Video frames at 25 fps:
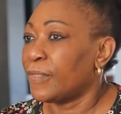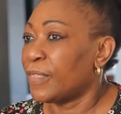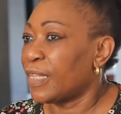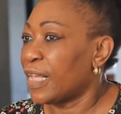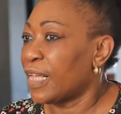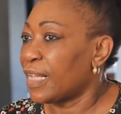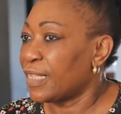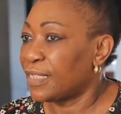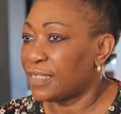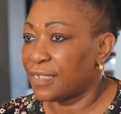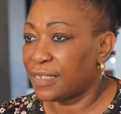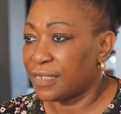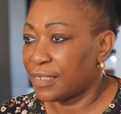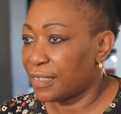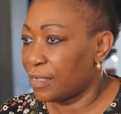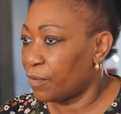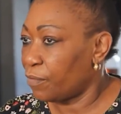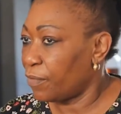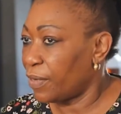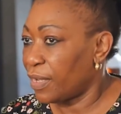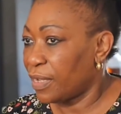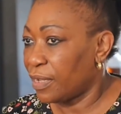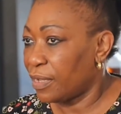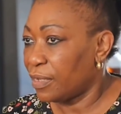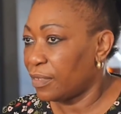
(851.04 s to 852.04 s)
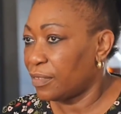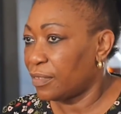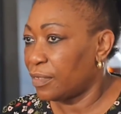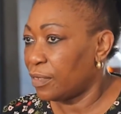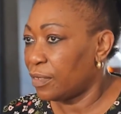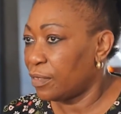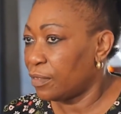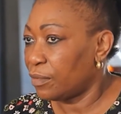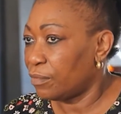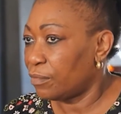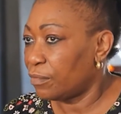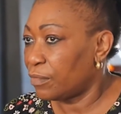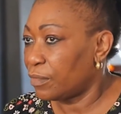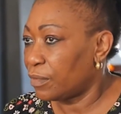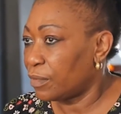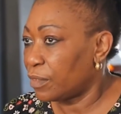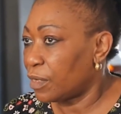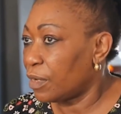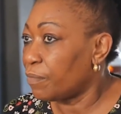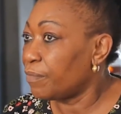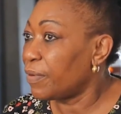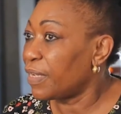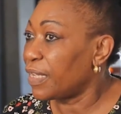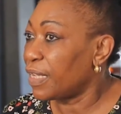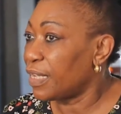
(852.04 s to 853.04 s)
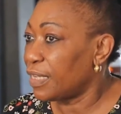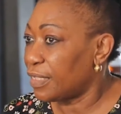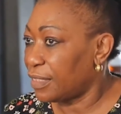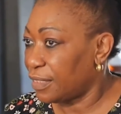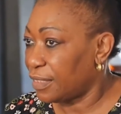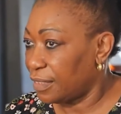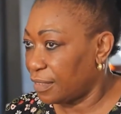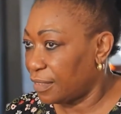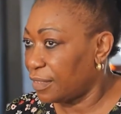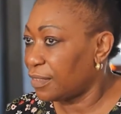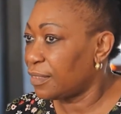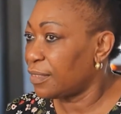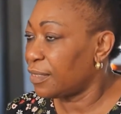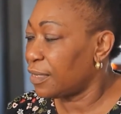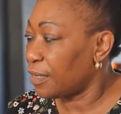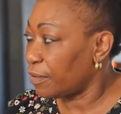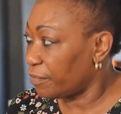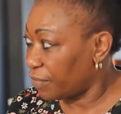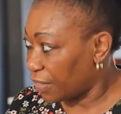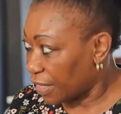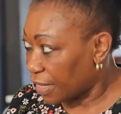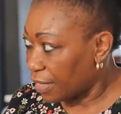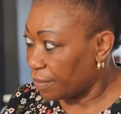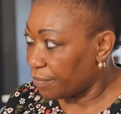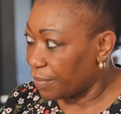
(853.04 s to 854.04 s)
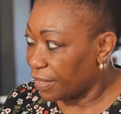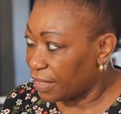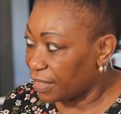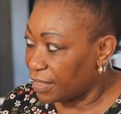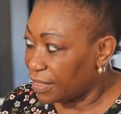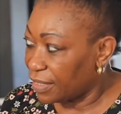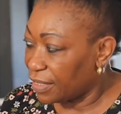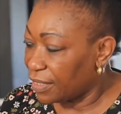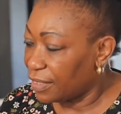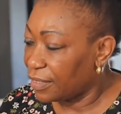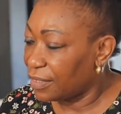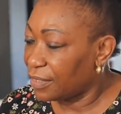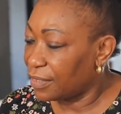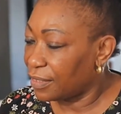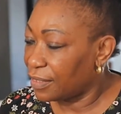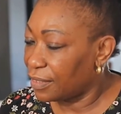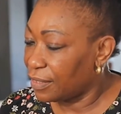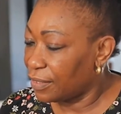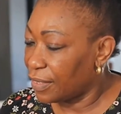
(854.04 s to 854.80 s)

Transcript: That's a well-known complication of diabetes.